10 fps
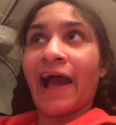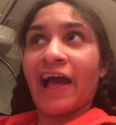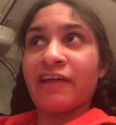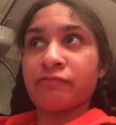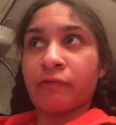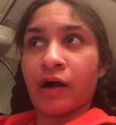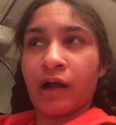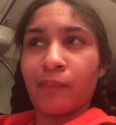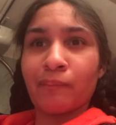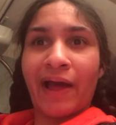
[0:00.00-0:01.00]
guys,
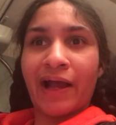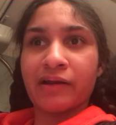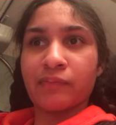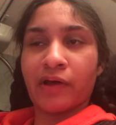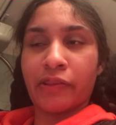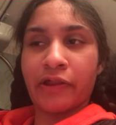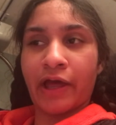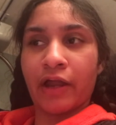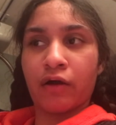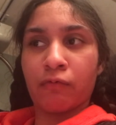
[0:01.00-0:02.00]
welcome back to my
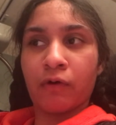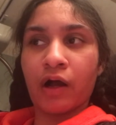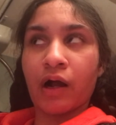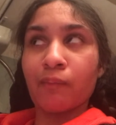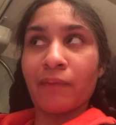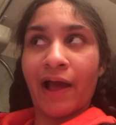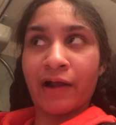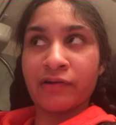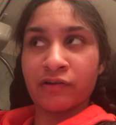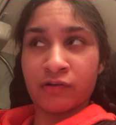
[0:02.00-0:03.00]
channel. Welcome
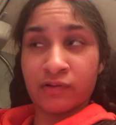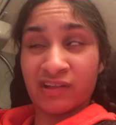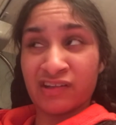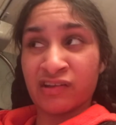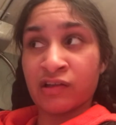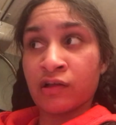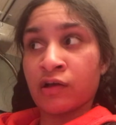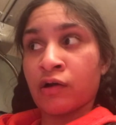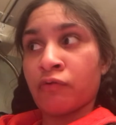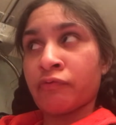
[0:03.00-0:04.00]
back to this
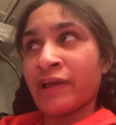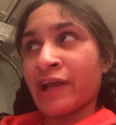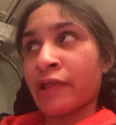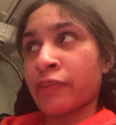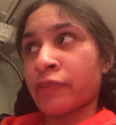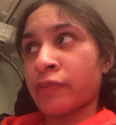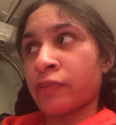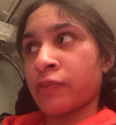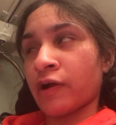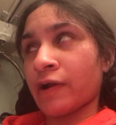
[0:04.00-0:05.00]
week
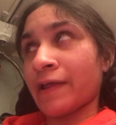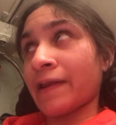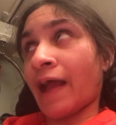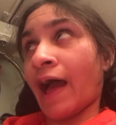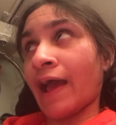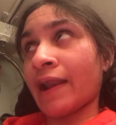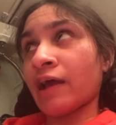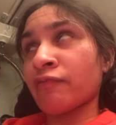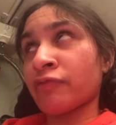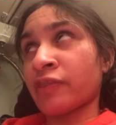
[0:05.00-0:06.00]
39
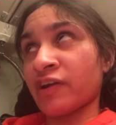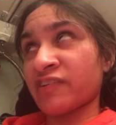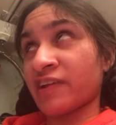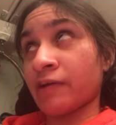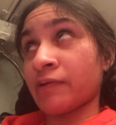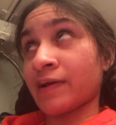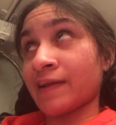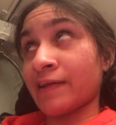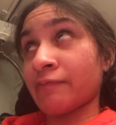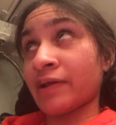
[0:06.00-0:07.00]
of Thursday
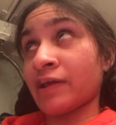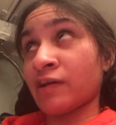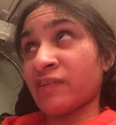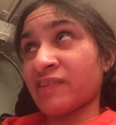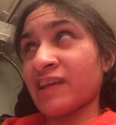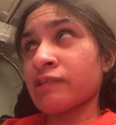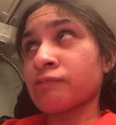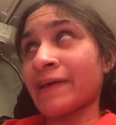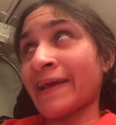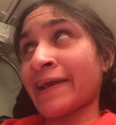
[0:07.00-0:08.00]
Weekly Videos. This
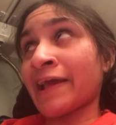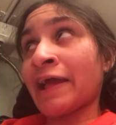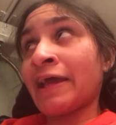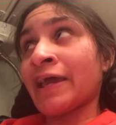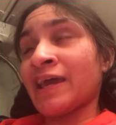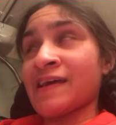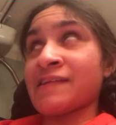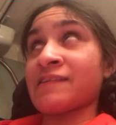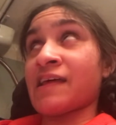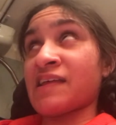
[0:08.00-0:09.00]
week
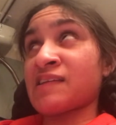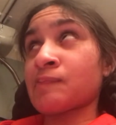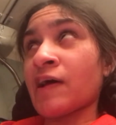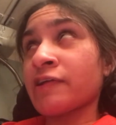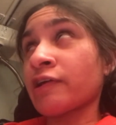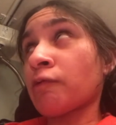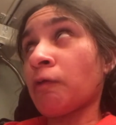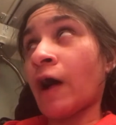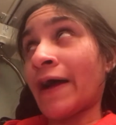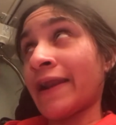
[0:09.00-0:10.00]
is a special
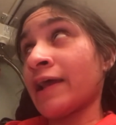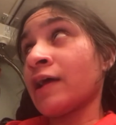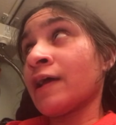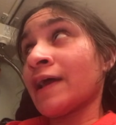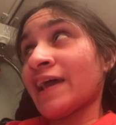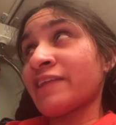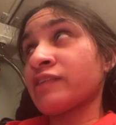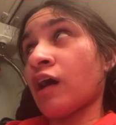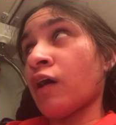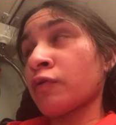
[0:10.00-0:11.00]
one. It's
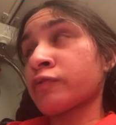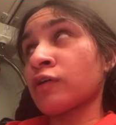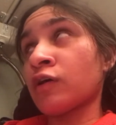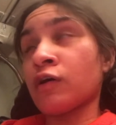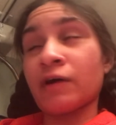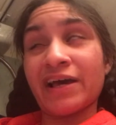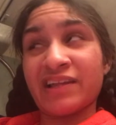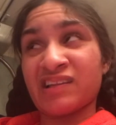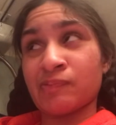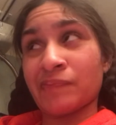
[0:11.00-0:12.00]
also a
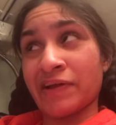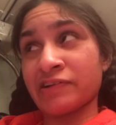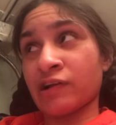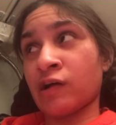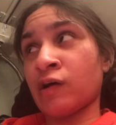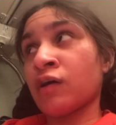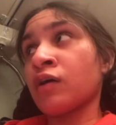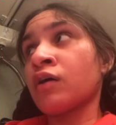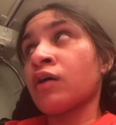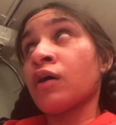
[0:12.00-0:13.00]
special
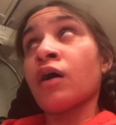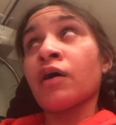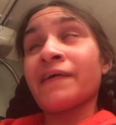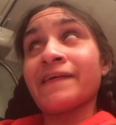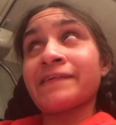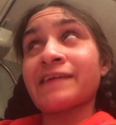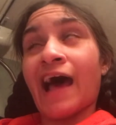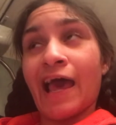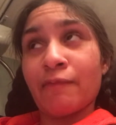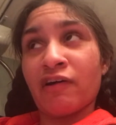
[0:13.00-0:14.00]

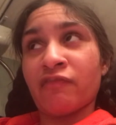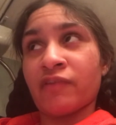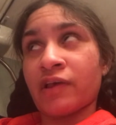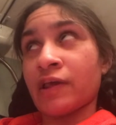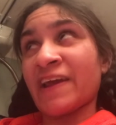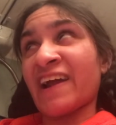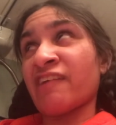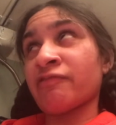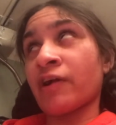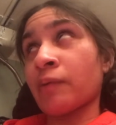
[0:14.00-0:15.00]
time of the
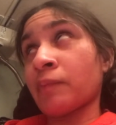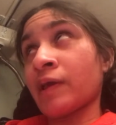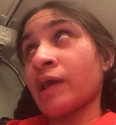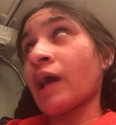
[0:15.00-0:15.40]
year for me.